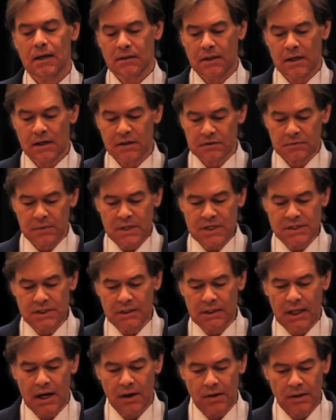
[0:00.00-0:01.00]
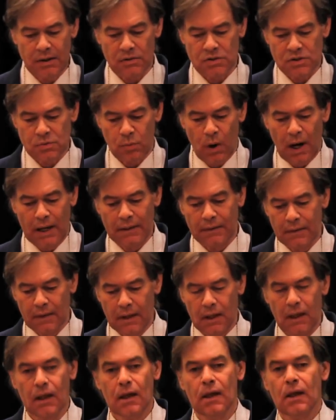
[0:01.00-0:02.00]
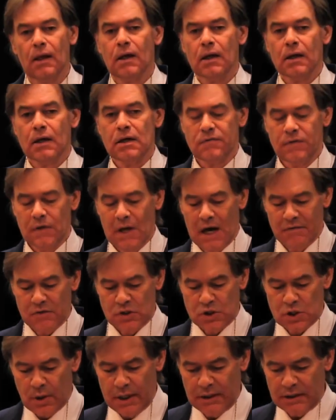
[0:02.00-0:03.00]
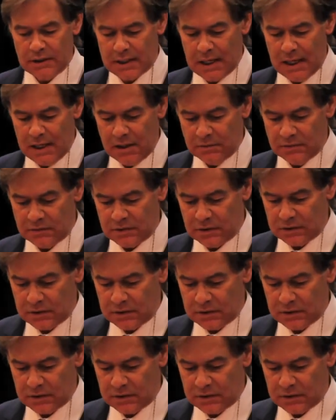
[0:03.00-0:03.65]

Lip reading: there are 3 scenarios. 1, if you have a joint account,